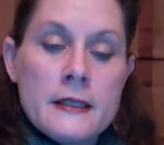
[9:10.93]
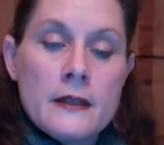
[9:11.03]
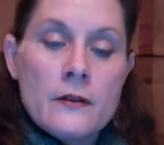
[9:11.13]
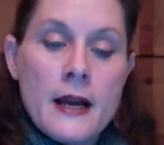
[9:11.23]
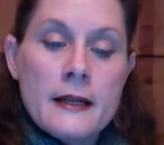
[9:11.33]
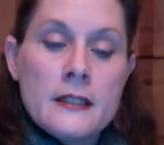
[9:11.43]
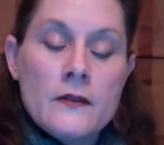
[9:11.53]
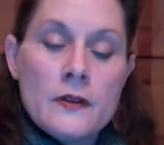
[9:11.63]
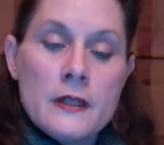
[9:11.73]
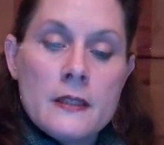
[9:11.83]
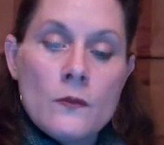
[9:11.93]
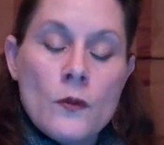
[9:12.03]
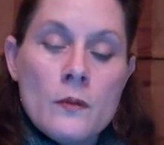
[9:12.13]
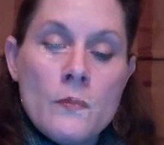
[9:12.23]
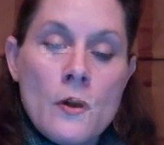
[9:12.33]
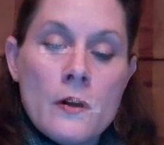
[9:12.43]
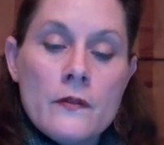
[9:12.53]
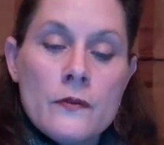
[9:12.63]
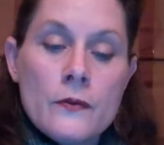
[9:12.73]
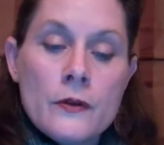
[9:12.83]
center activities in one part
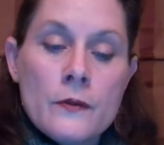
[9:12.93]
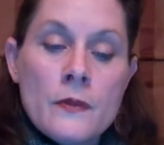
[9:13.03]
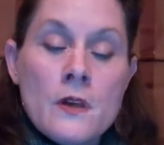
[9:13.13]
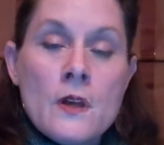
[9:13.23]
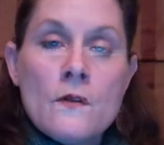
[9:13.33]
of the room